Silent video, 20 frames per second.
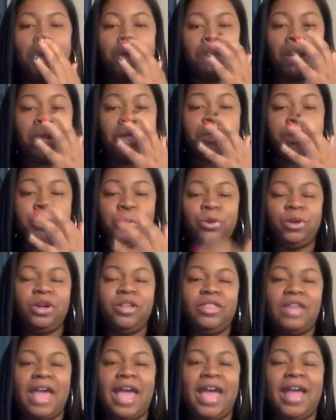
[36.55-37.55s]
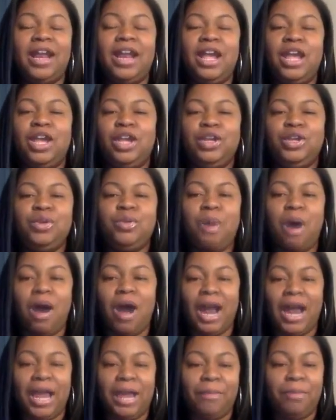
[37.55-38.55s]
Make sure that you
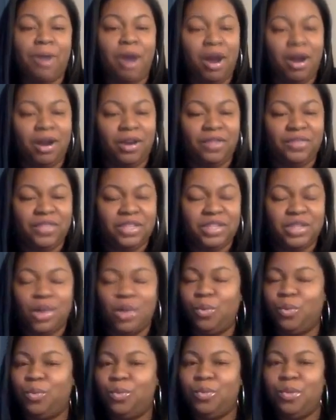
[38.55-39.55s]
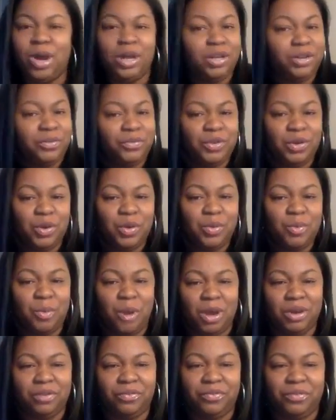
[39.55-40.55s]
are a part of this wonderful,
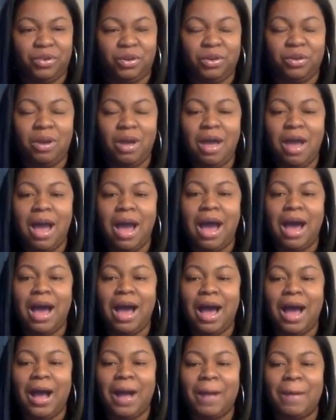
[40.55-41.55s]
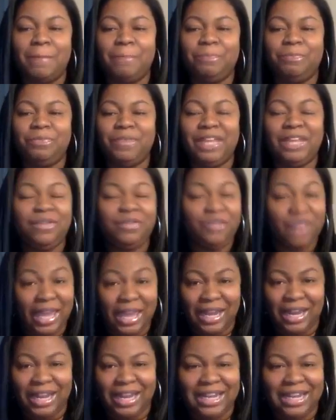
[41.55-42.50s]
wonderful event.